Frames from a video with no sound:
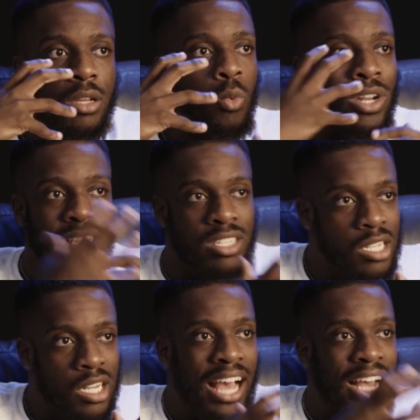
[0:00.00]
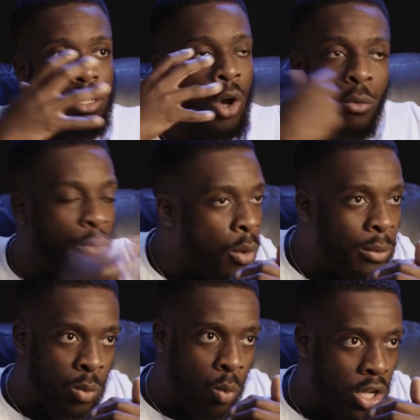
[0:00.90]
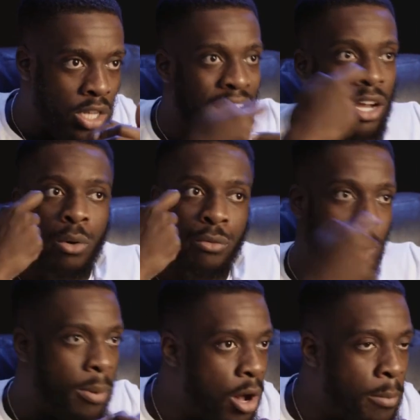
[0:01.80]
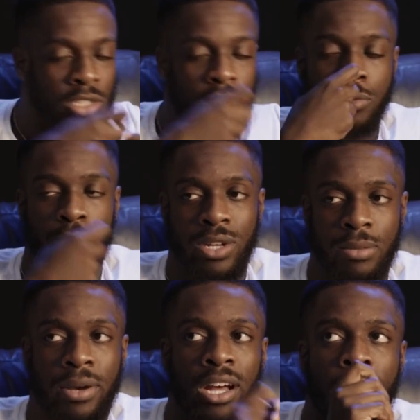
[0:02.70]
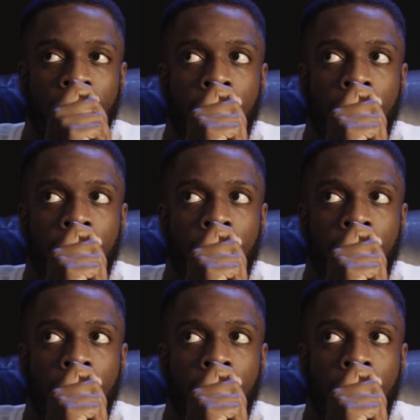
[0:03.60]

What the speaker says: wanting to like go for what we want and go for our purpose and go for it. But